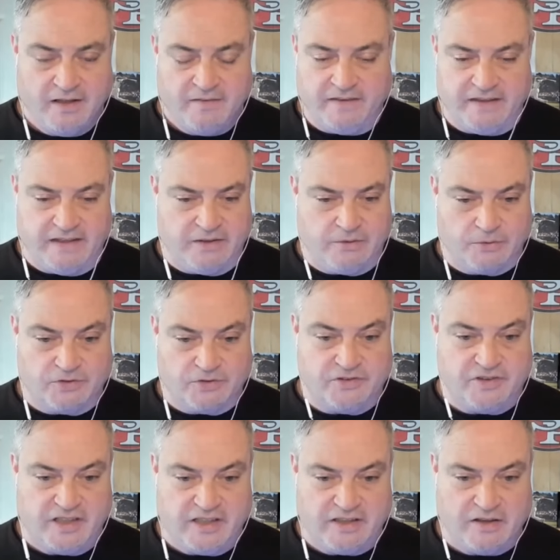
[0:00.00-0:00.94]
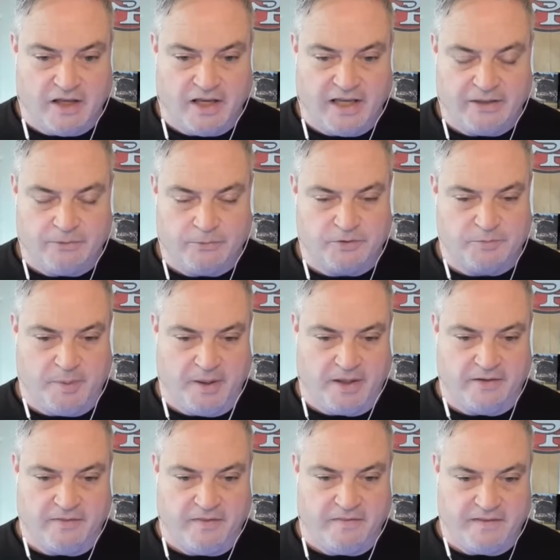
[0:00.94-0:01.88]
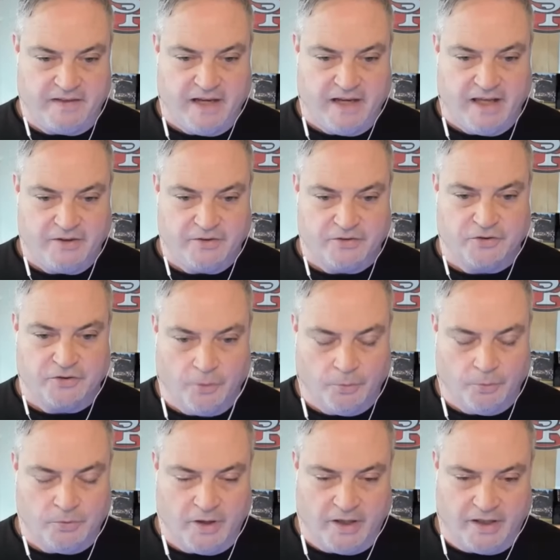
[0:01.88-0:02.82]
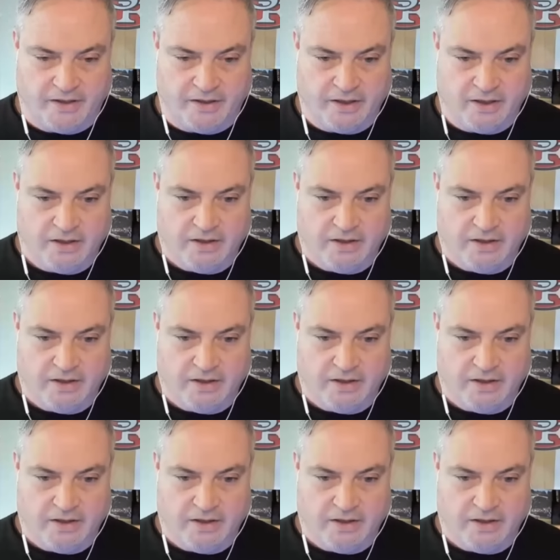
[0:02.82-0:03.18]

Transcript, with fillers: The Eagles D line was better than the Niners O line.